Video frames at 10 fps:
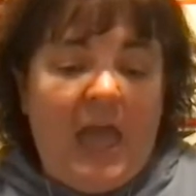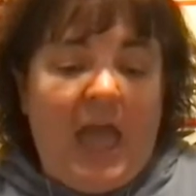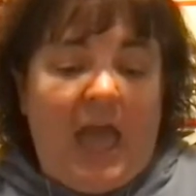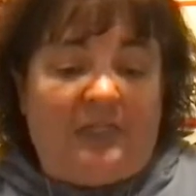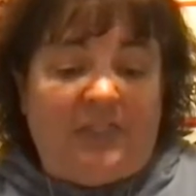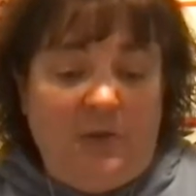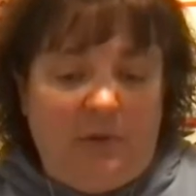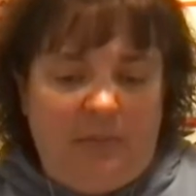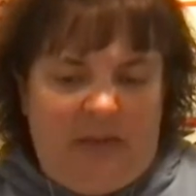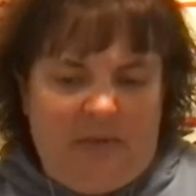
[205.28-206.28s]
I think
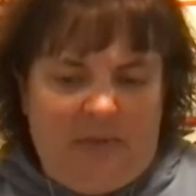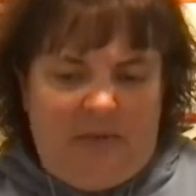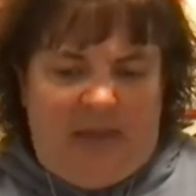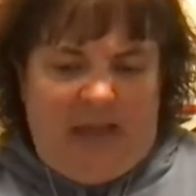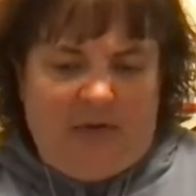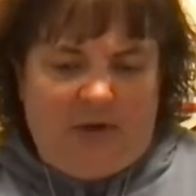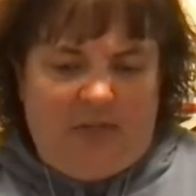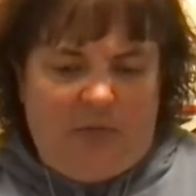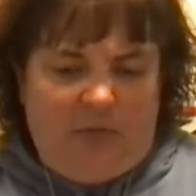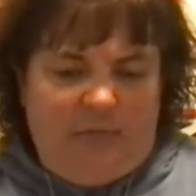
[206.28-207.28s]
we made him a bit angry,
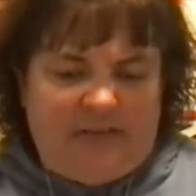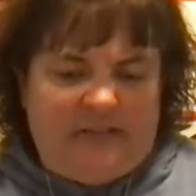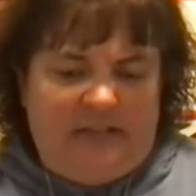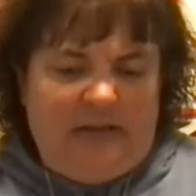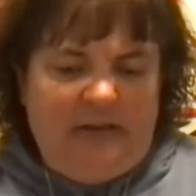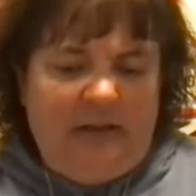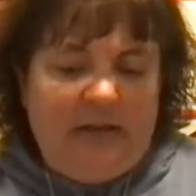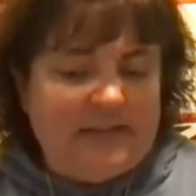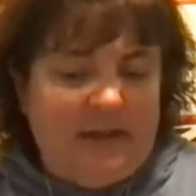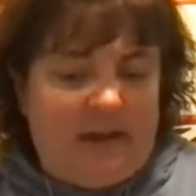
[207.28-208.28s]
the woman said.
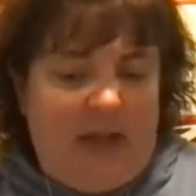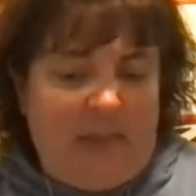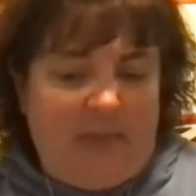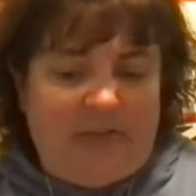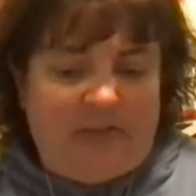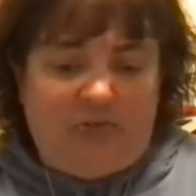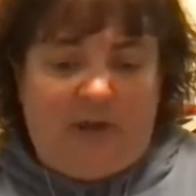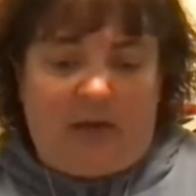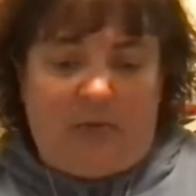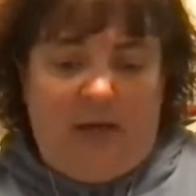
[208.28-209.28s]
He's not happy that you
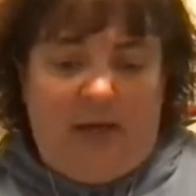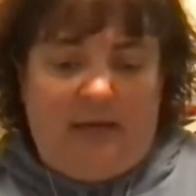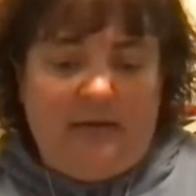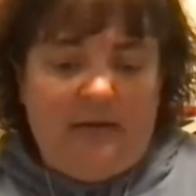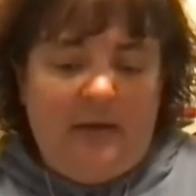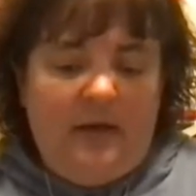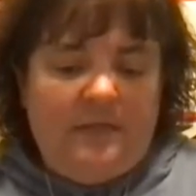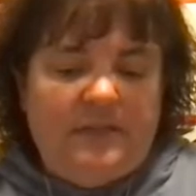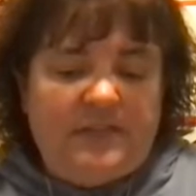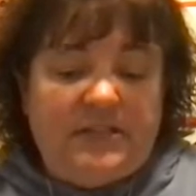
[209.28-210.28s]
got away.
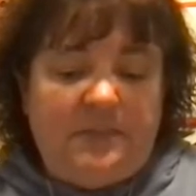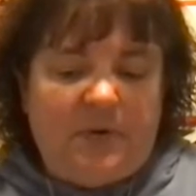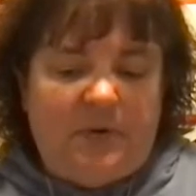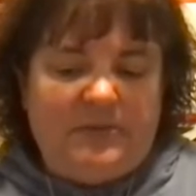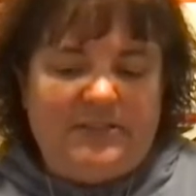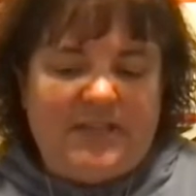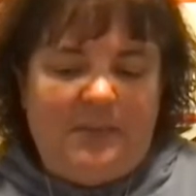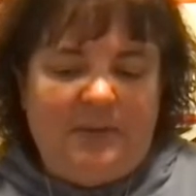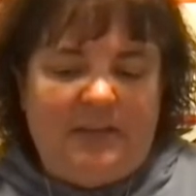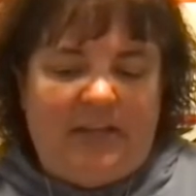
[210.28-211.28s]
The submarine was
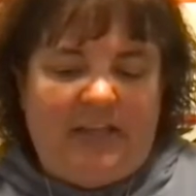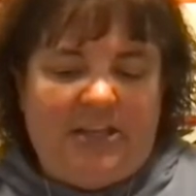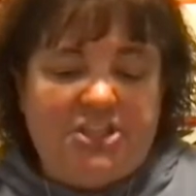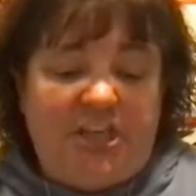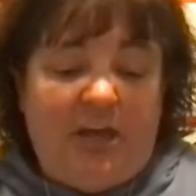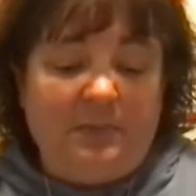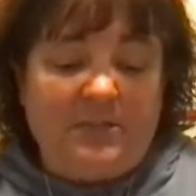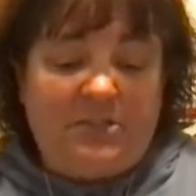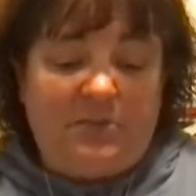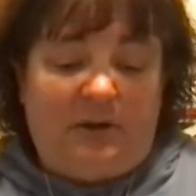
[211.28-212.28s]
stable again, and she helped
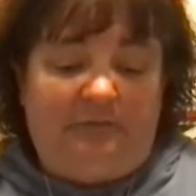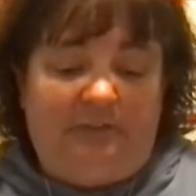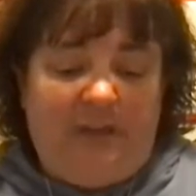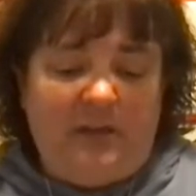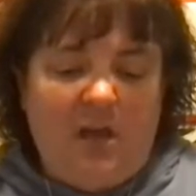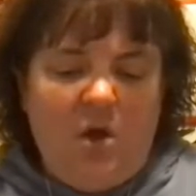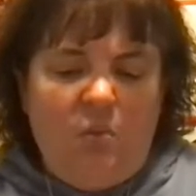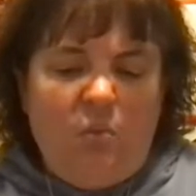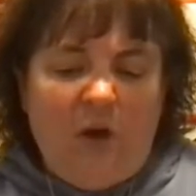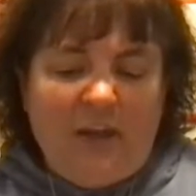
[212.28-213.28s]
us to our feet.
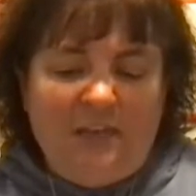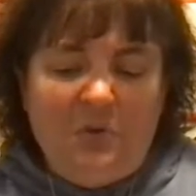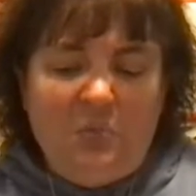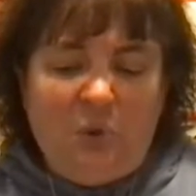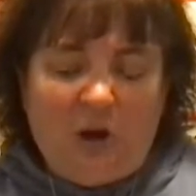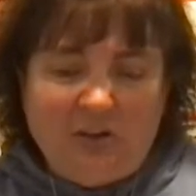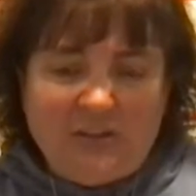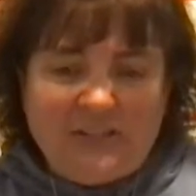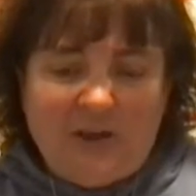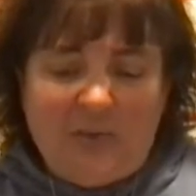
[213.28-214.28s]
What in the world
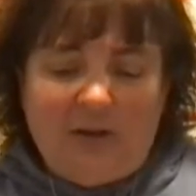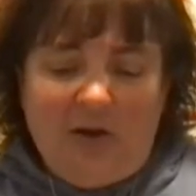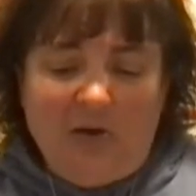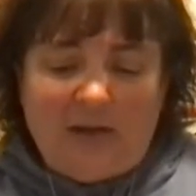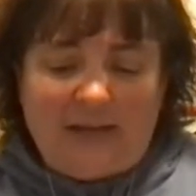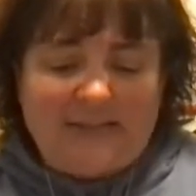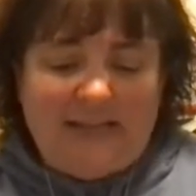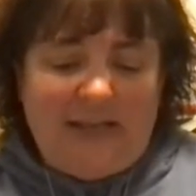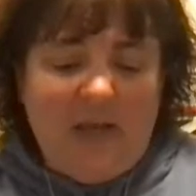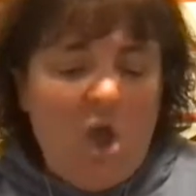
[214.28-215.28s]
is going on? I
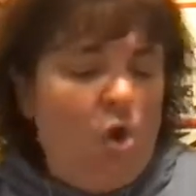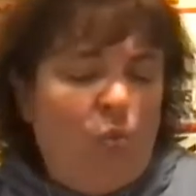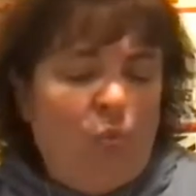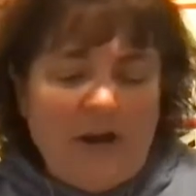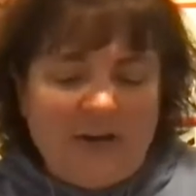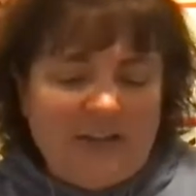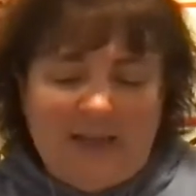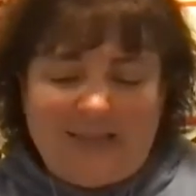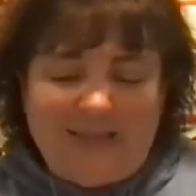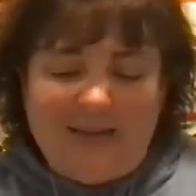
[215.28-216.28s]
said. Where did
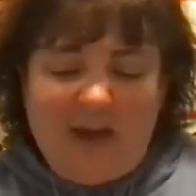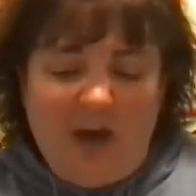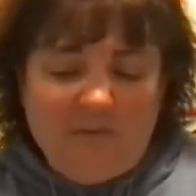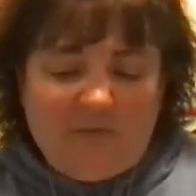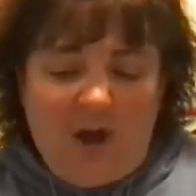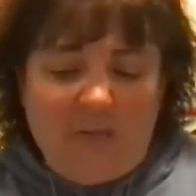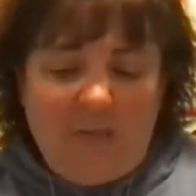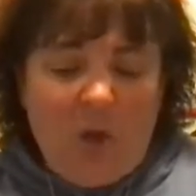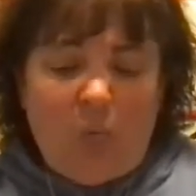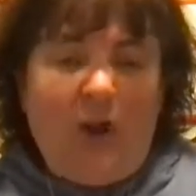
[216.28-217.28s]
that thing come from?
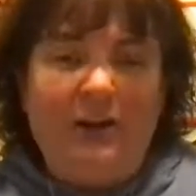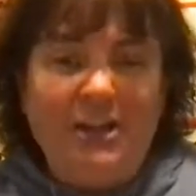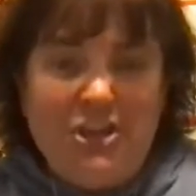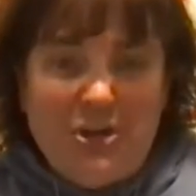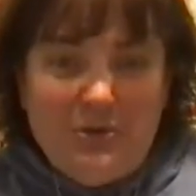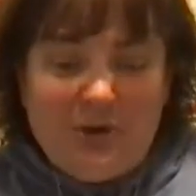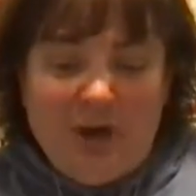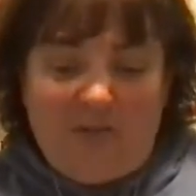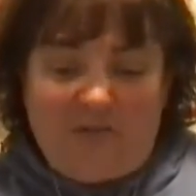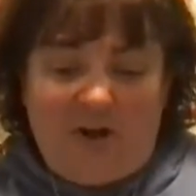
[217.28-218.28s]
Where did you
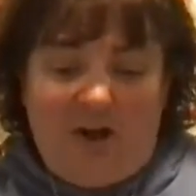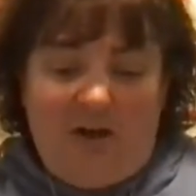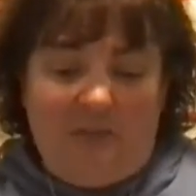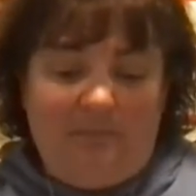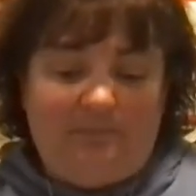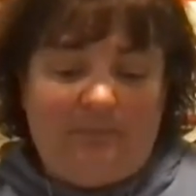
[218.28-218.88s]
come from?